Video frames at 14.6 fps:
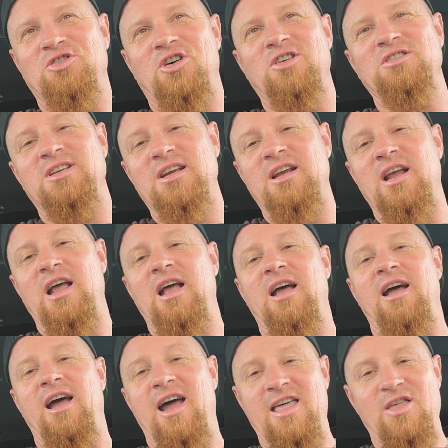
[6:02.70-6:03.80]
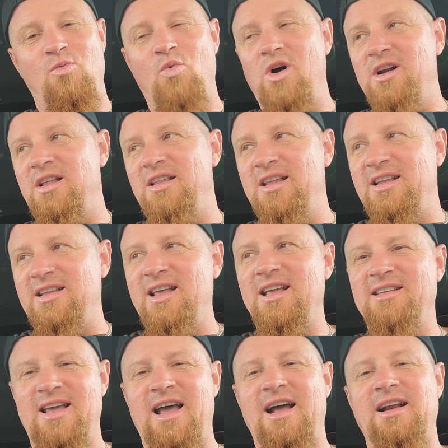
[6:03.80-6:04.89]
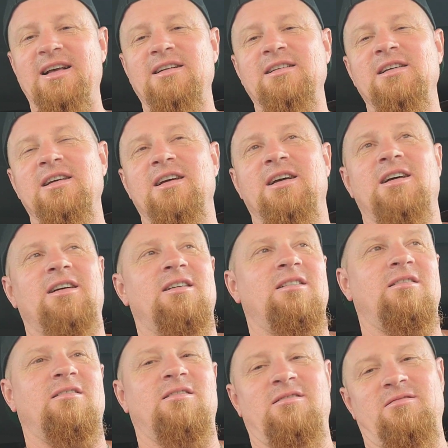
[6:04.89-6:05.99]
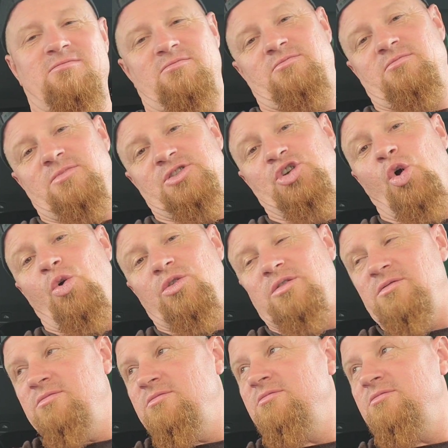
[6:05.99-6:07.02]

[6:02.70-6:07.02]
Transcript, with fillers: Jersey, and the one in the Indiana sold.